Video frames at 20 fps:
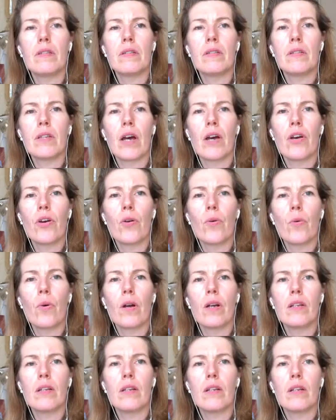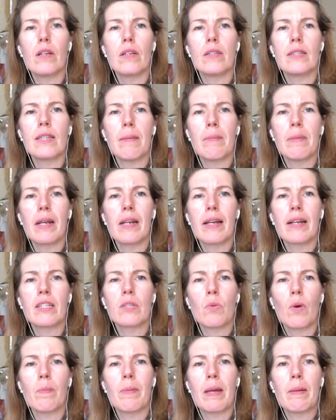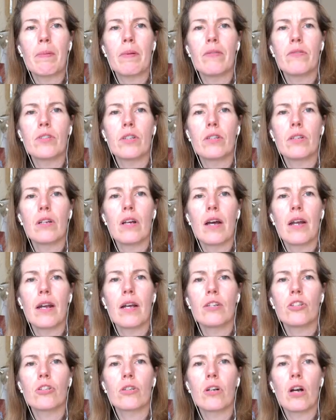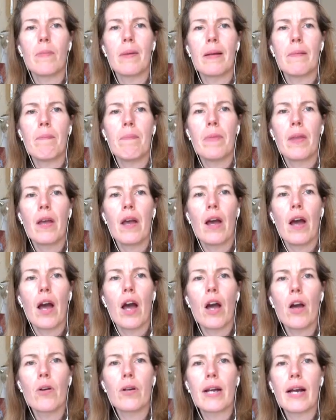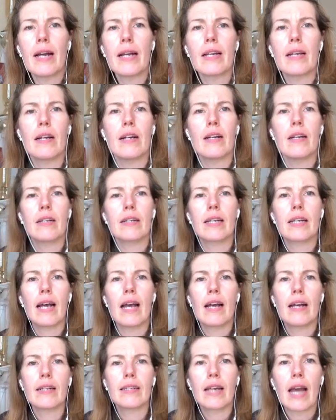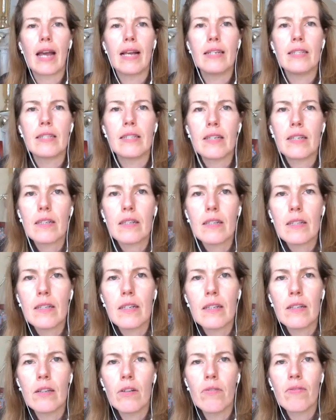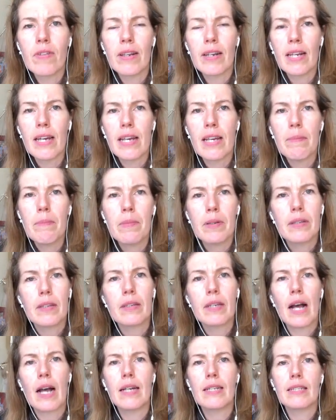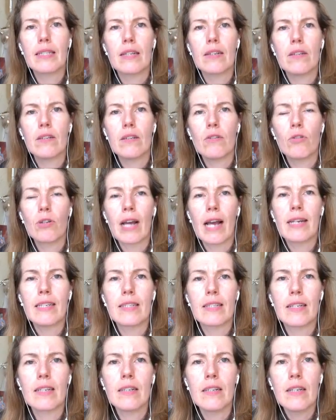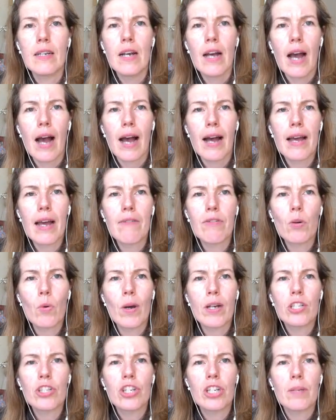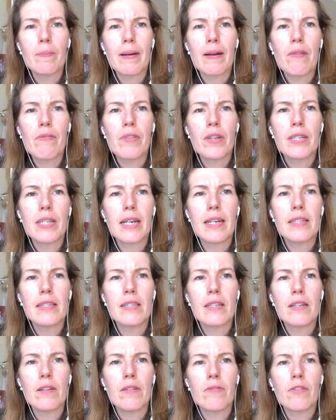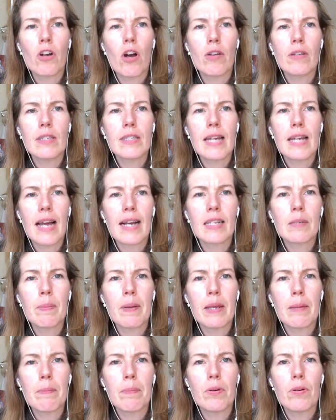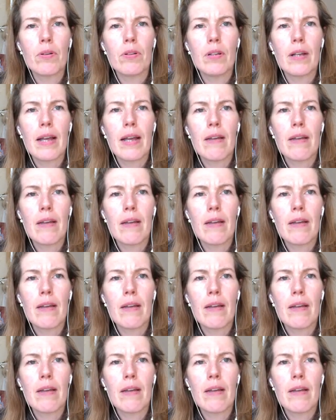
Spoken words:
So send me a link to what people have done and I shall comment. Okay, Kezia, lovely name. Kezia or Kezia. I have a question about the data of contact people.